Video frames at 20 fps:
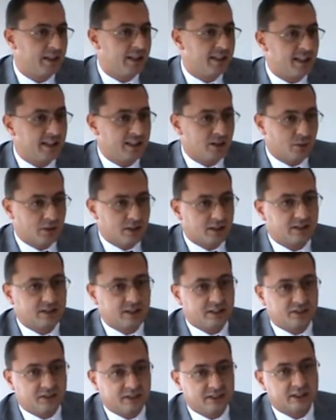In other words,
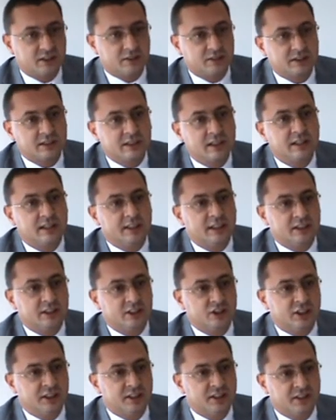this results in
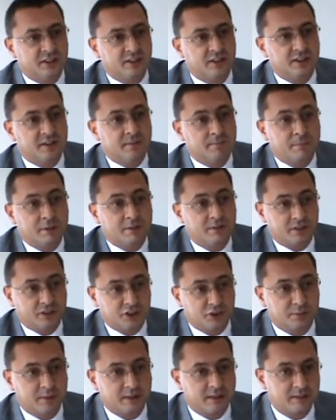a general
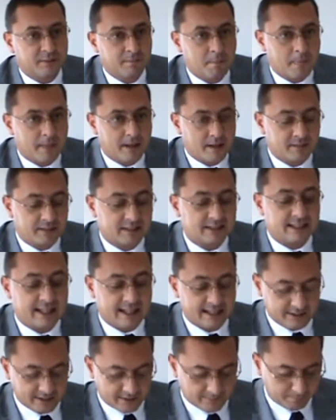impoverishment of
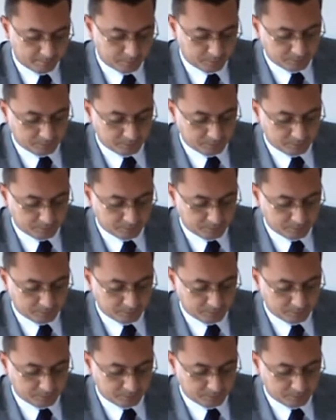society.